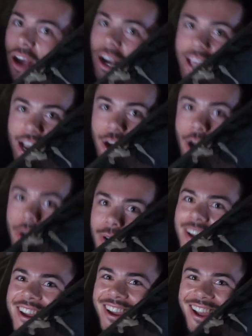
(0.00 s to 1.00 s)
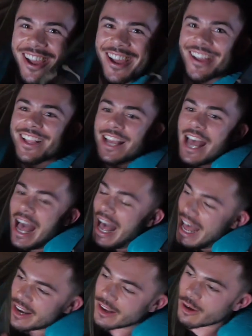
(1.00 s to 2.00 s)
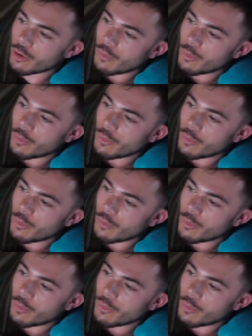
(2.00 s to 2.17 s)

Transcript: a gecko. And